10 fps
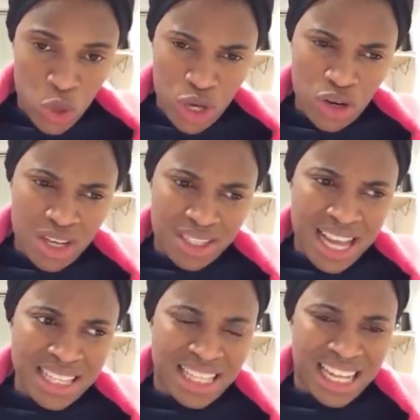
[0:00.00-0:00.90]
you can
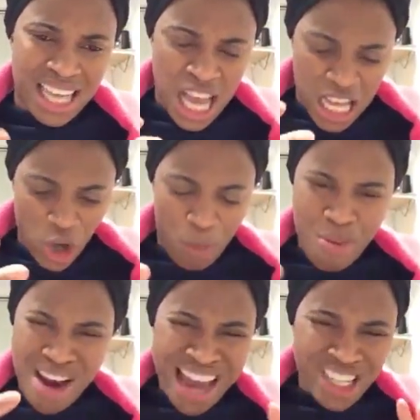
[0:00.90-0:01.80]
understand that your
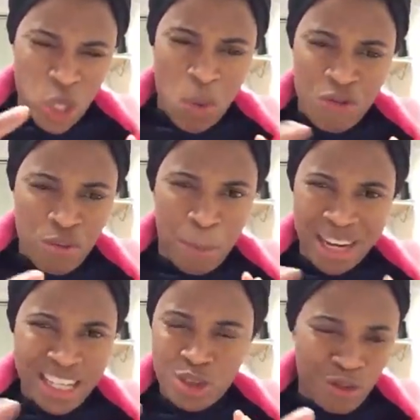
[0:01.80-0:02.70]
prayer is coming from a
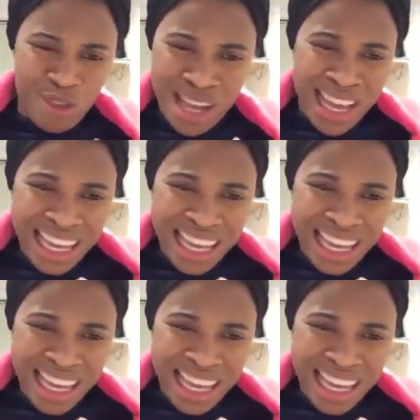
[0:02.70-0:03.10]
place of,